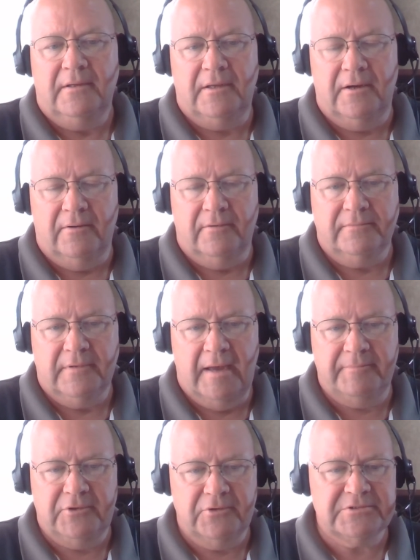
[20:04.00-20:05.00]
You know,
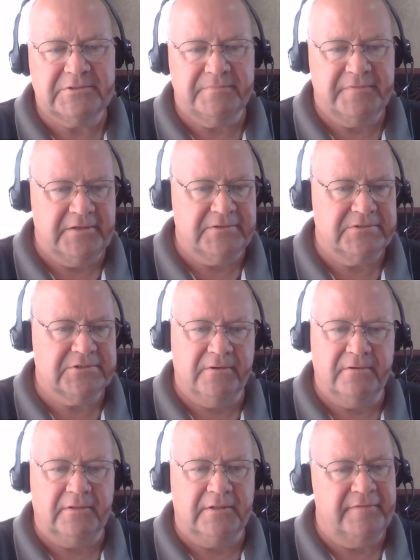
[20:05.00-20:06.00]
I'm doing some things
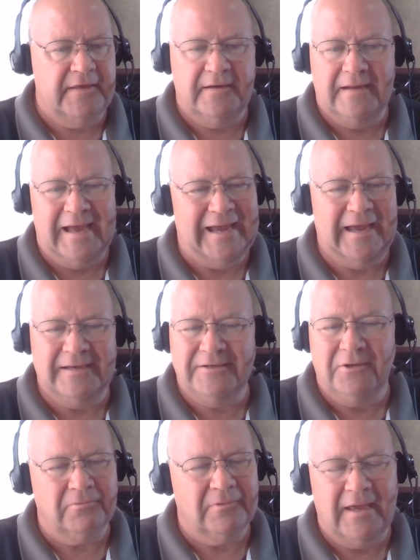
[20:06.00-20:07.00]
currently that I, I
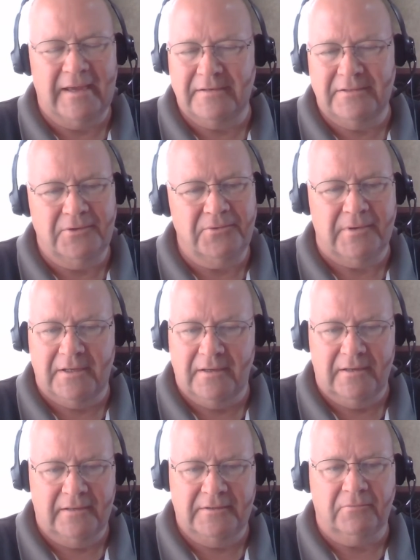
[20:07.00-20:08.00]
don't like doing.
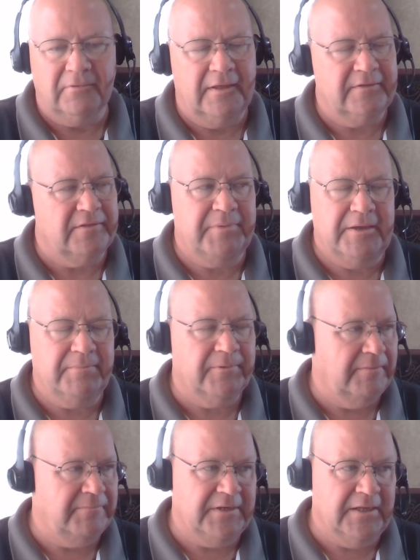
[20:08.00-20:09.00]
I don't like the
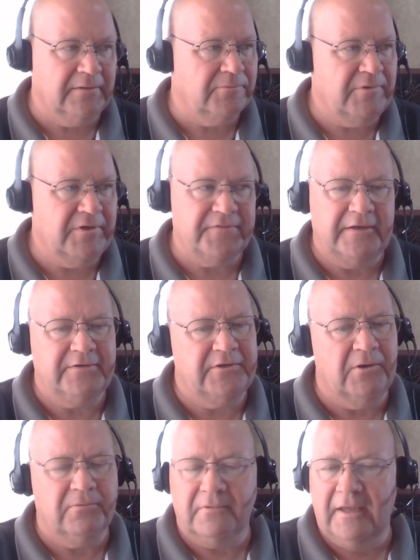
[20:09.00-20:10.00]
people I'm dealing with. I
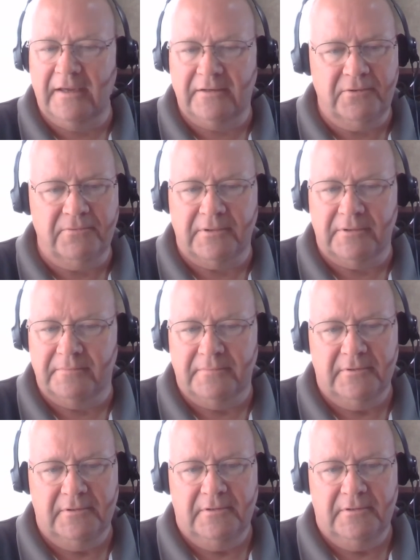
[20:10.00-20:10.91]
don't like doing them.